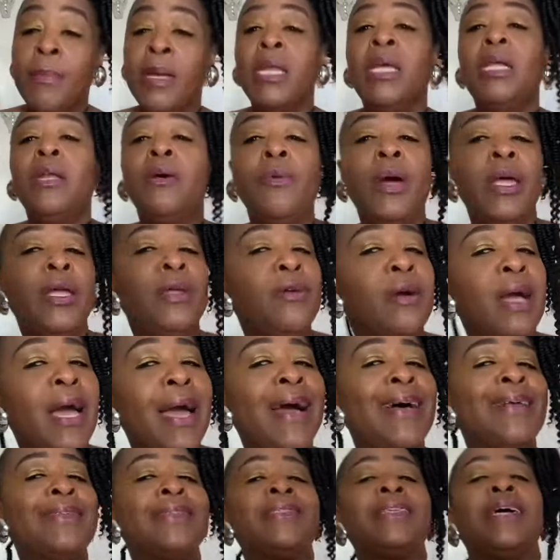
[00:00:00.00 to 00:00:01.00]
But anyway, you
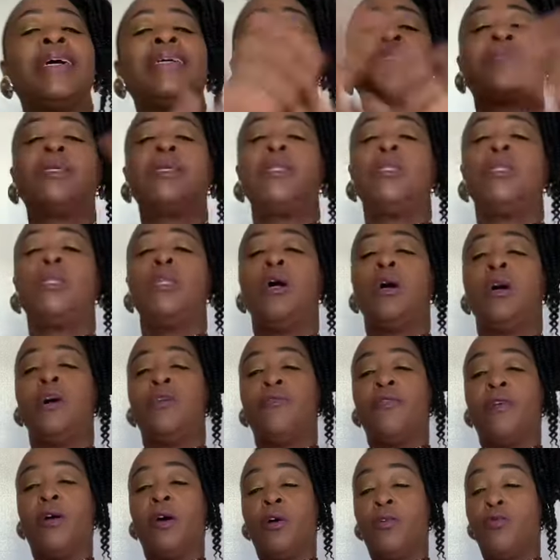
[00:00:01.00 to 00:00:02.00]
guys, that's
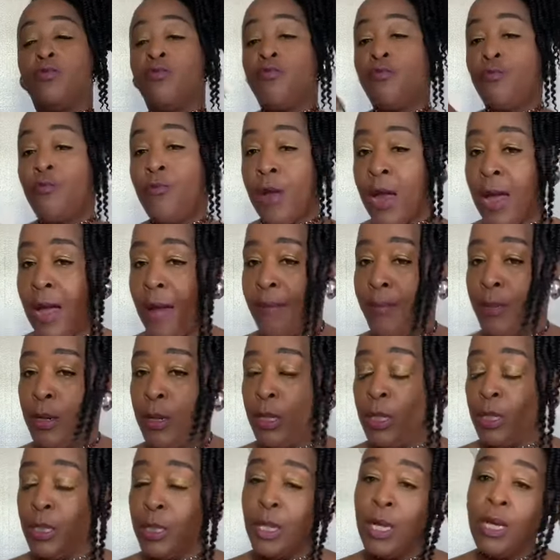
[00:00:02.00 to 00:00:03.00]
enough of
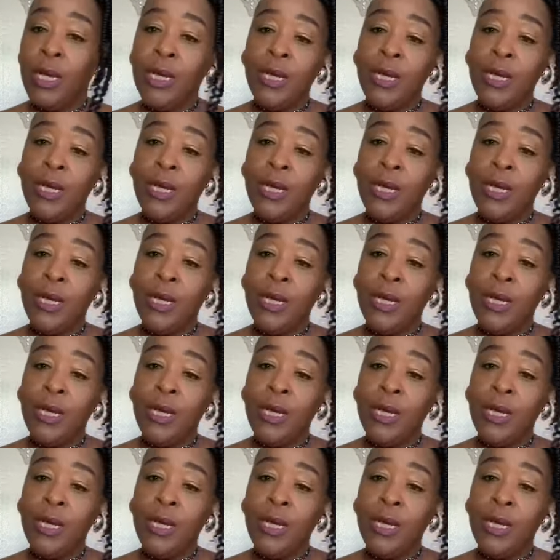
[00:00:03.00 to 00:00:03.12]
rambling.